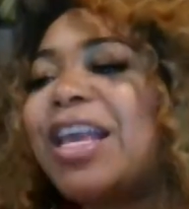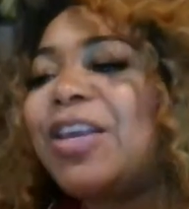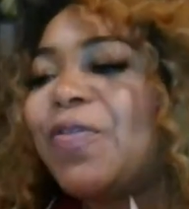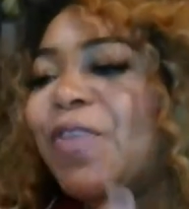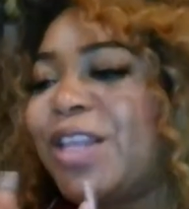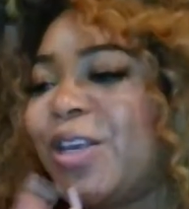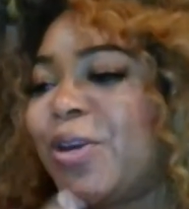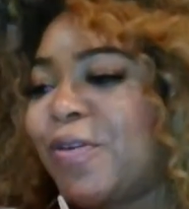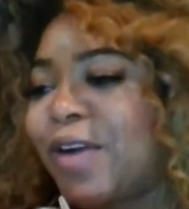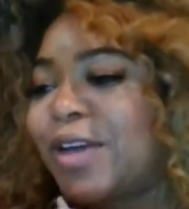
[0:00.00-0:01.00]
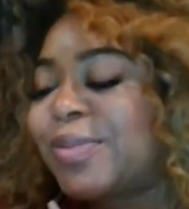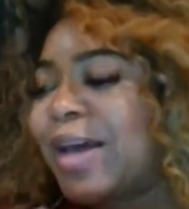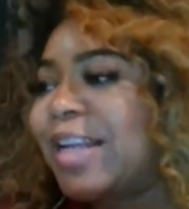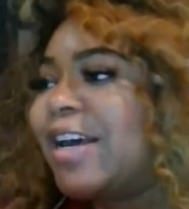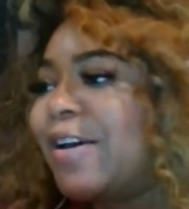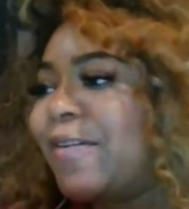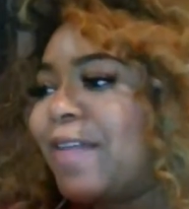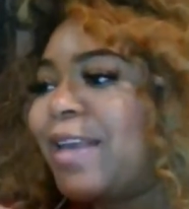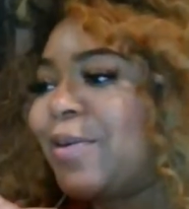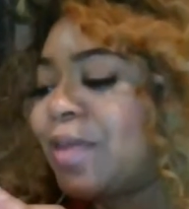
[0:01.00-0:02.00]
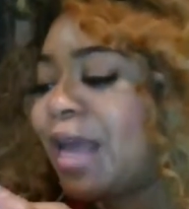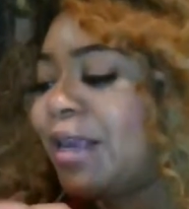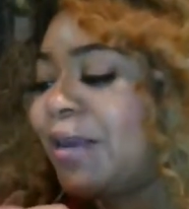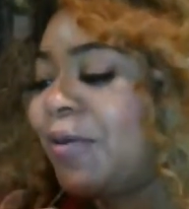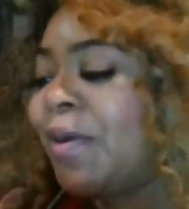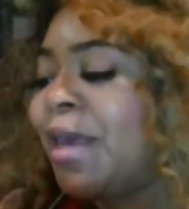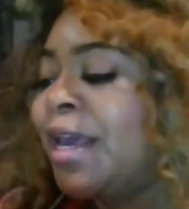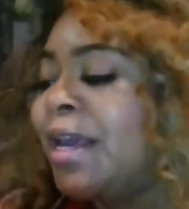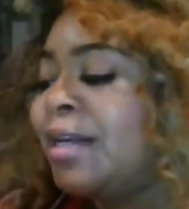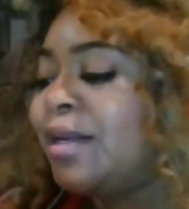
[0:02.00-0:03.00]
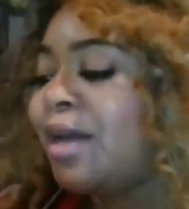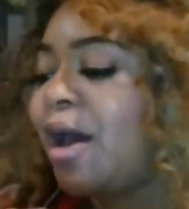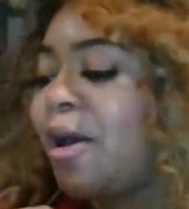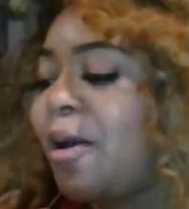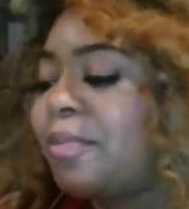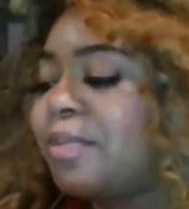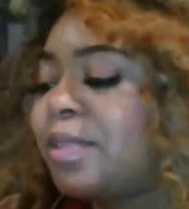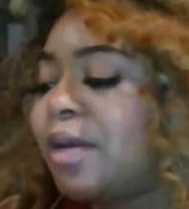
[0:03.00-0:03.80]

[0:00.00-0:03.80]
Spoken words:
you for the universe, my love. Thank you. Thank you. So